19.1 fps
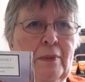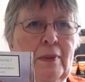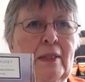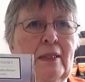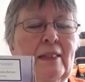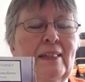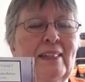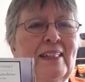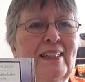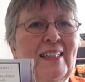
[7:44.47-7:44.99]
but
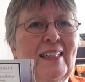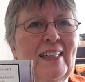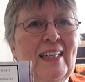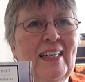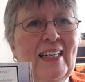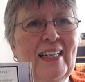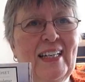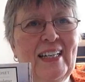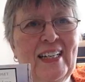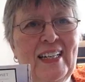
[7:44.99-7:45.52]

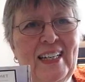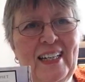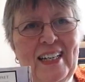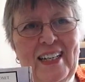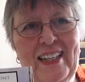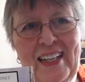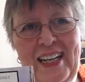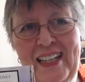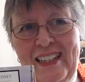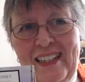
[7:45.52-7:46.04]

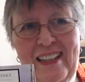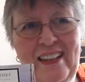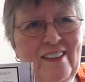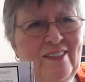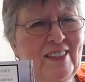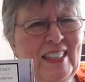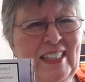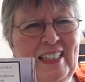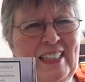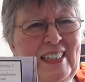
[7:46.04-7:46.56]
I
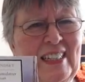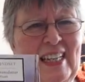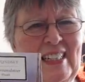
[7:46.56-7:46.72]
loved it.